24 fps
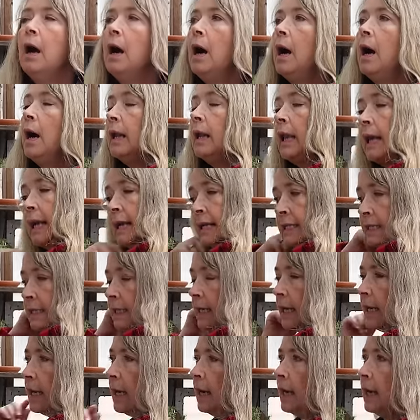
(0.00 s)
Uh, like I
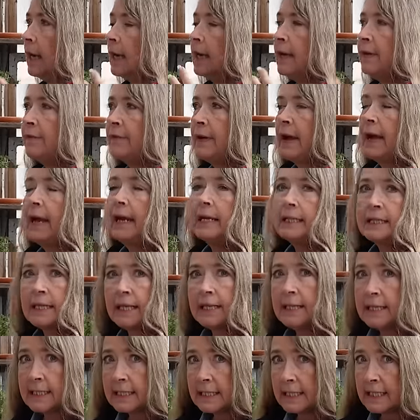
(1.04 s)
said, uh, if I had
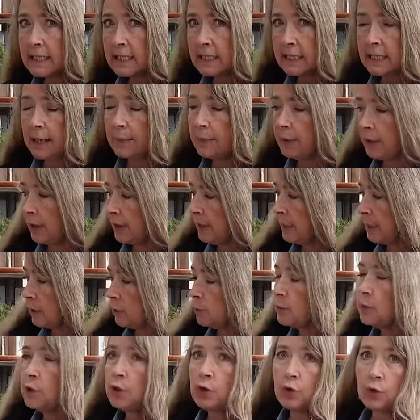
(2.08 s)
done this in the summer and this
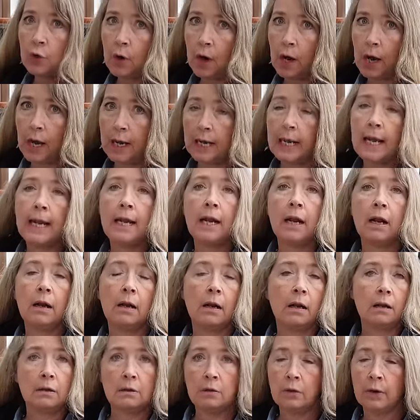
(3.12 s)
was dry and
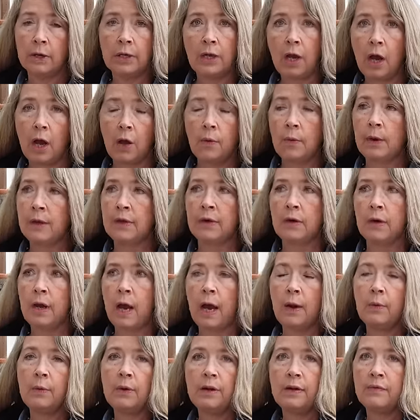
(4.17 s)
during the hot weather,
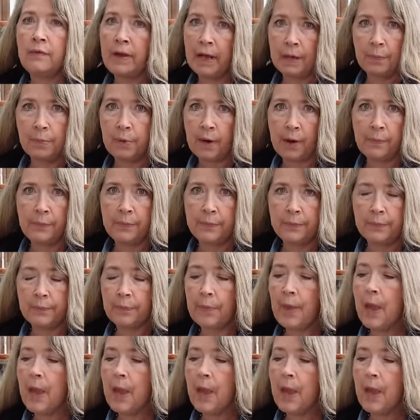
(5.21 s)
I wouldn't have had a problem.